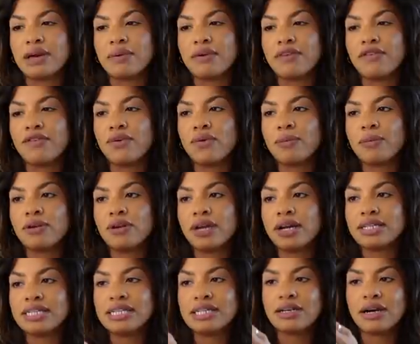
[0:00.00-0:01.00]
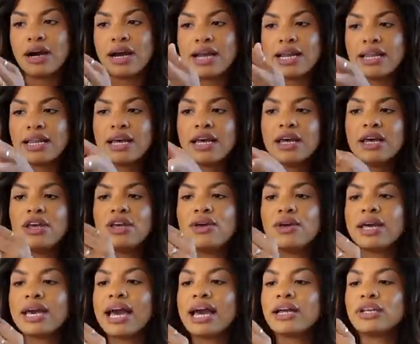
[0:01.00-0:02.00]
They were £4.99,
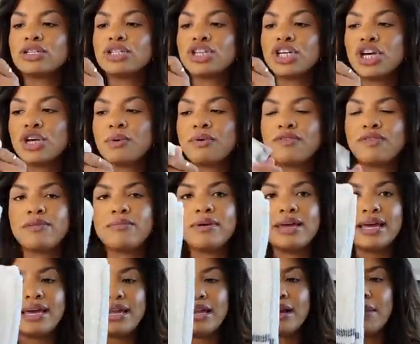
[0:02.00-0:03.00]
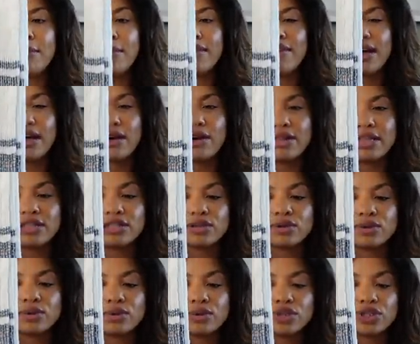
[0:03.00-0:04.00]
you get two of them in, but they are this
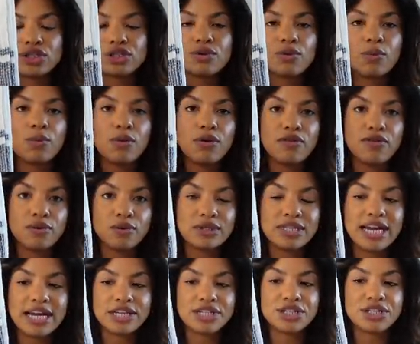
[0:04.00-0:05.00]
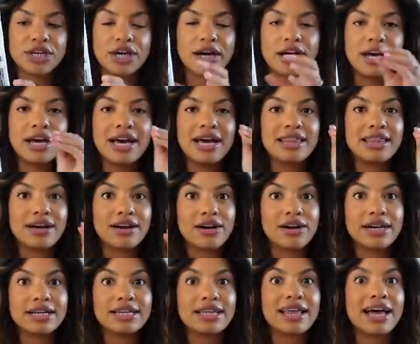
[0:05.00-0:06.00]
gorgeous waffle texture, the
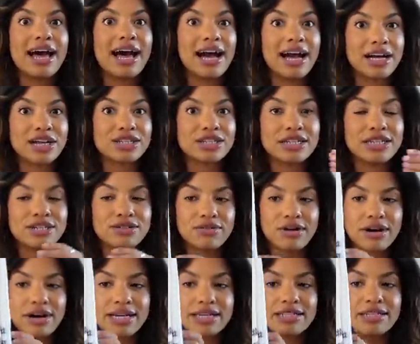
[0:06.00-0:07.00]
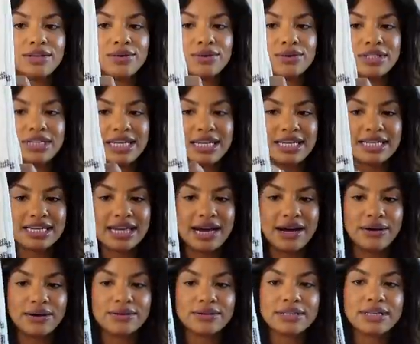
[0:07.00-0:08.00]
kind that actually dries your tea
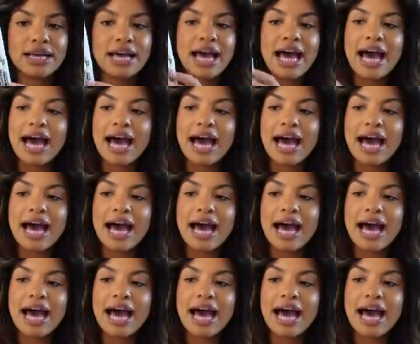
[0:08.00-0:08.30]
towels.